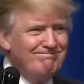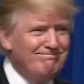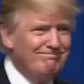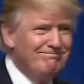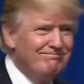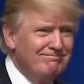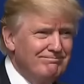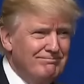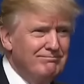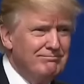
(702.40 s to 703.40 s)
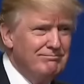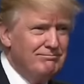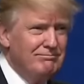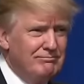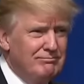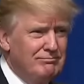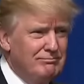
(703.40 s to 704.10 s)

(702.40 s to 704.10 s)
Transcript: Nobody speaks.